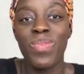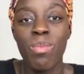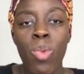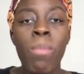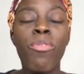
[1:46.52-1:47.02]

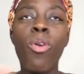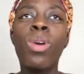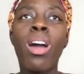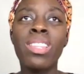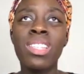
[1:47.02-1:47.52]
Wait, before we
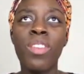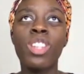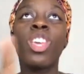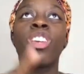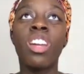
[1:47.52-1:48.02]
go into
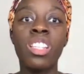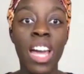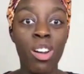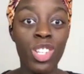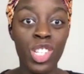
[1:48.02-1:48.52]
the
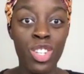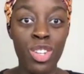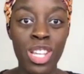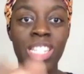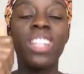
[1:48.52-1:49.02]
psychology in
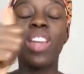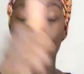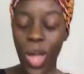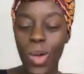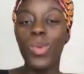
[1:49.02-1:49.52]
uni, you said, yeah,
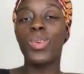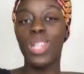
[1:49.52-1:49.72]
okay, cool.